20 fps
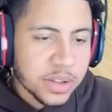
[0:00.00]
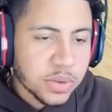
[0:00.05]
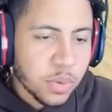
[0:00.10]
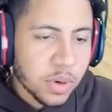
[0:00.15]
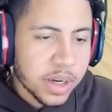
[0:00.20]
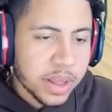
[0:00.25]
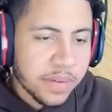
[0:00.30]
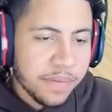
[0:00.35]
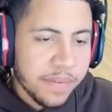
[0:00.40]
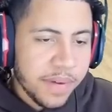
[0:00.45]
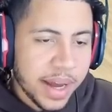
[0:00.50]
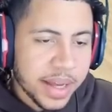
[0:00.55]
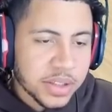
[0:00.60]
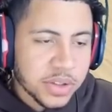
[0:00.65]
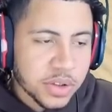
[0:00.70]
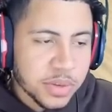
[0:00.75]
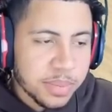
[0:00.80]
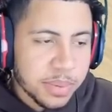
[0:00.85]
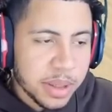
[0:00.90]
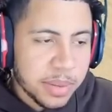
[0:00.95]
one of the
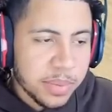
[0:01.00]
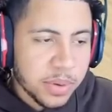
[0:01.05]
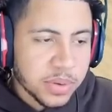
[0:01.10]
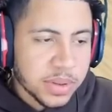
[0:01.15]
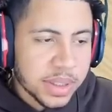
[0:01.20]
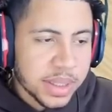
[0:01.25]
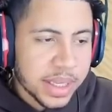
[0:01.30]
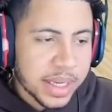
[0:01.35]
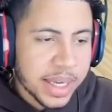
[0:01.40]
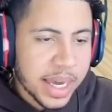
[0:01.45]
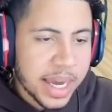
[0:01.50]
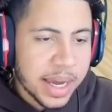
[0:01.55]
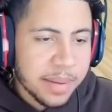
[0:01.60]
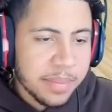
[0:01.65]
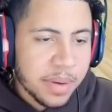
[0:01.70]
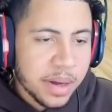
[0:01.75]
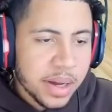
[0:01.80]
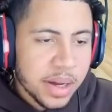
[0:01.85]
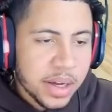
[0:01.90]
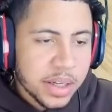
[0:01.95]
faster speed boosts in the
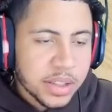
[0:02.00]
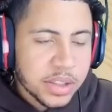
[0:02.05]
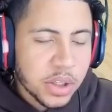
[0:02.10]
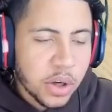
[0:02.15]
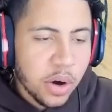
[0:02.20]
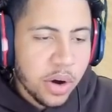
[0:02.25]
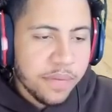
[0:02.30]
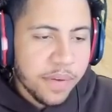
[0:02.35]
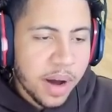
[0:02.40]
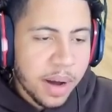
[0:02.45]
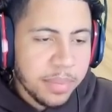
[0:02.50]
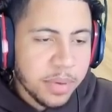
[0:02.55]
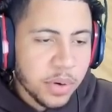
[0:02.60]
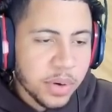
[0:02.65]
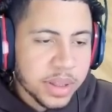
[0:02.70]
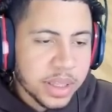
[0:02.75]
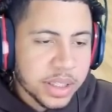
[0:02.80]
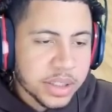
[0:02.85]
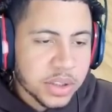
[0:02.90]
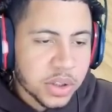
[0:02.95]
game. So if I'm
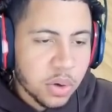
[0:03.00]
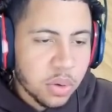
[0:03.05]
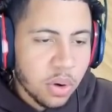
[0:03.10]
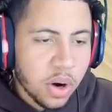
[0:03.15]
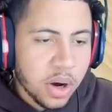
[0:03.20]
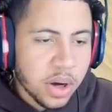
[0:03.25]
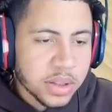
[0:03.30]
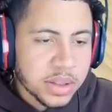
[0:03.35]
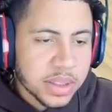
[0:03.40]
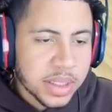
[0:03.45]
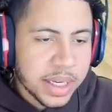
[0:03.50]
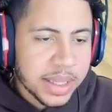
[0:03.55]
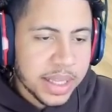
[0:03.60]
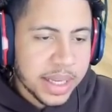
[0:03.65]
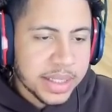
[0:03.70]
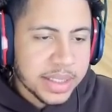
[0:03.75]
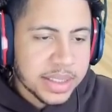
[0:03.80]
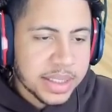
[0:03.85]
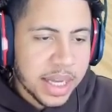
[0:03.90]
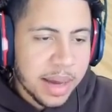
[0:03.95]
doing this cross and
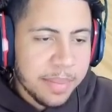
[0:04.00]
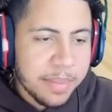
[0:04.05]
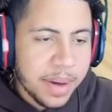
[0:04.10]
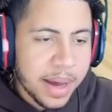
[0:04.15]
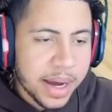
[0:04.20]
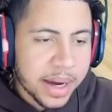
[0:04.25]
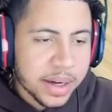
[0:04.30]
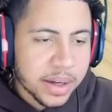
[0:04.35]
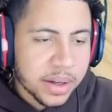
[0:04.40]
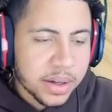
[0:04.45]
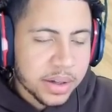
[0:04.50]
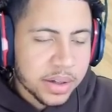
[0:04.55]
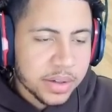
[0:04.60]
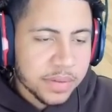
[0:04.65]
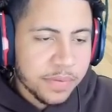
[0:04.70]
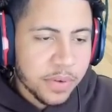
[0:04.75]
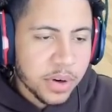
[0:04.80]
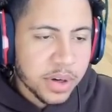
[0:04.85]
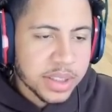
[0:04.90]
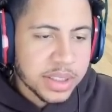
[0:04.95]
then step back,
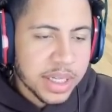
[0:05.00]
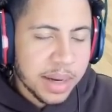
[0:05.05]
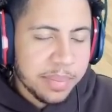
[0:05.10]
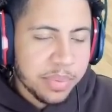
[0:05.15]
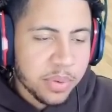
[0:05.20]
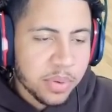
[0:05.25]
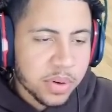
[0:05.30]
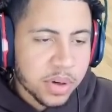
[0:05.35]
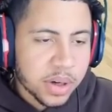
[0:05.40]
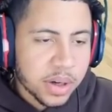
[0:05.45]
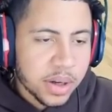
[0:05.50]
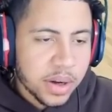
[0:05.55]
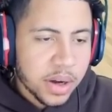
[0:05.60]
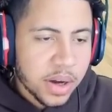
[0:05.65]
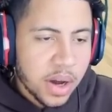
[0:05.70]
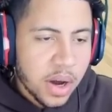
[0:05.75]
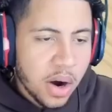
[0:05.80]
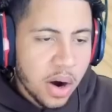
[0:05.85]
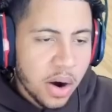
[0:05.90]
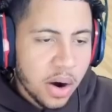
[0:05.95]
for example,
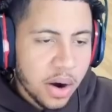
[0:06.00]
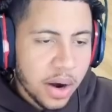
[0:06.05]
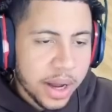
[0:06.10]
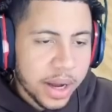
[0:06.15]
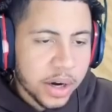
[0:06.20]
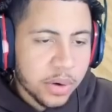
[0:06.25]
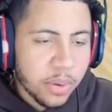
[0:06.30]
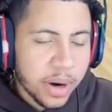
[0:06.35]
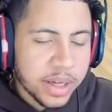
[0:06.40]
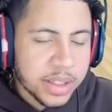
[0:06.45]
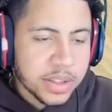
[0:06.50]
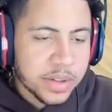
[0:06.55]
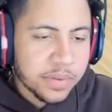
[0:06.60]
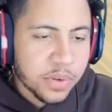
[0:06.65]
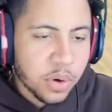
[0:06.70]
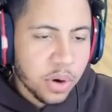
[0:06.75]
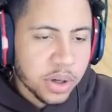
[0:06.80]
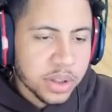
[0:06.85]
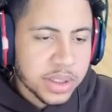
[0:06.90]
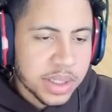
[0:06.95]
aggressive
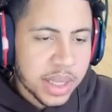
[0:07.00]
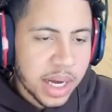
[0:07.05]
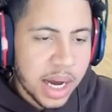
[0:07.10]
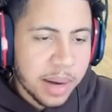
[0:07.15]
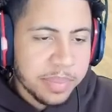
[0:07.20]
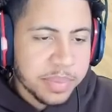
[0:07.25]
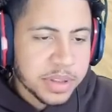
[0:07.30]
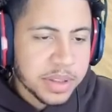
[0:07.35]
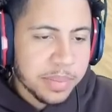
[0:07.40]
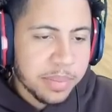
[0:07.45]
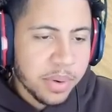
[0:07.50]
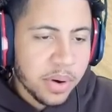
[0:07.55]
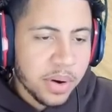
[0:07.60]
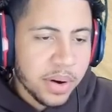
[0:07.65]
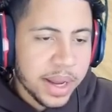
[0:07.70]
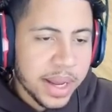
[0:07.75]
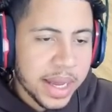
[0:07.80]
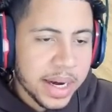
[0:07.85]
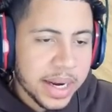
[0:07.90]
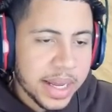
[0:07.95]
cross to the opposite ball
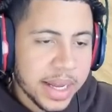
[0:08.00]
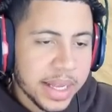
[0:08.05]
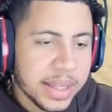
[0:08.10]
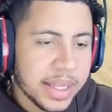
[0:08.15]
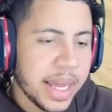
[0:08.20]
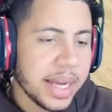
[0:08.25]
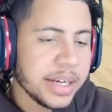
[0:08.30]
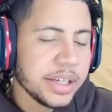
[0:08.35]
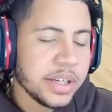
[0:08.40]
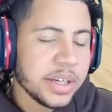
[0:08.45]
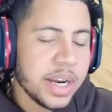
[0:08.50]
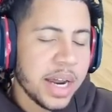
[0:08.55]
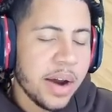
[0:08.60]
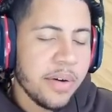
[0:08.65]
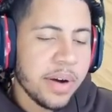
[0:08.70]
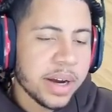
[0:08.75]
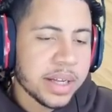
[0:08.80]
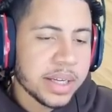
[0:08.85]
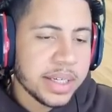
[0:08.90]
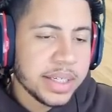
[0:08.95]
hand and then
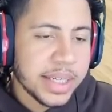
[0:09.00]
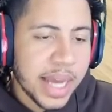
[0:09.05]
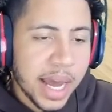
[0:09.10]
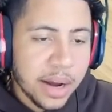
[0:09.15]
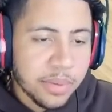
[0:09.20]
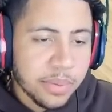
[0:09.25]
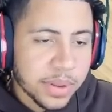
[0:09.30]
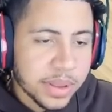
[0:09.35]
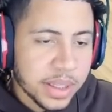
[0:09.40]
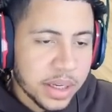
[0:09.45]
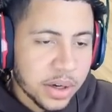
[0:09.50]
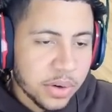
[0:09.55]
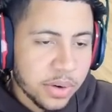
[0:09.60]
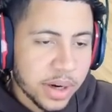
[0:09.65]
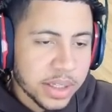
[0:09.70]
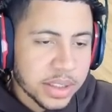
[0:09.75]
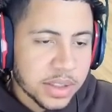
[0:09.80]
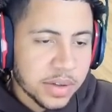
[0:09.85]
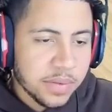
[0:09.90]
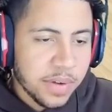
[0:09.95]
directly down with the
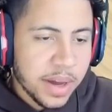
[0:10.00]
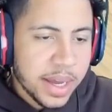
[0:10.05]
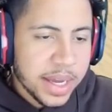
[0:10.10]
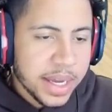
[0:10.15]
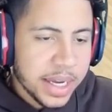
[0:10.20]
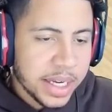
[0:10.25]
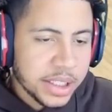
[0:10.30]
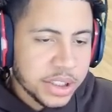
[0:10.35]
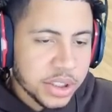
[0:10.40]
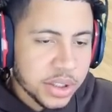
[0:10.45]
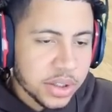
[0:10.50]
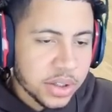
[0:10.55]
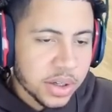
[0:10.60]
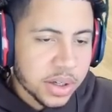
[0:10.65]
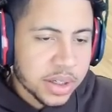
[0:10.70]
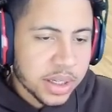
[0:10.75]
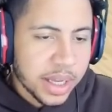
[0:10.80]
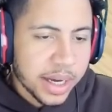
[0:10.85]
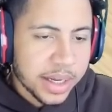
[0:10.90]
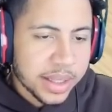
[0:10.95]
aggressive, it should
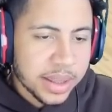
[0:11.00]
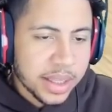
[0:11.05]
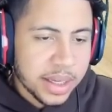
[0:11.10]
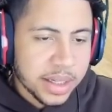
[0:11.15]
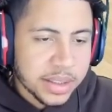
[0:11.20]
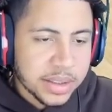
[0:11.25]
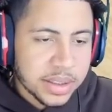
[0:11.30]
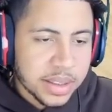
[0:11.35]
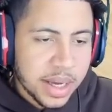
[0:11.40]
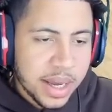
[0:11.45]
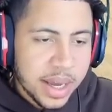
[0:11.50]
look like this.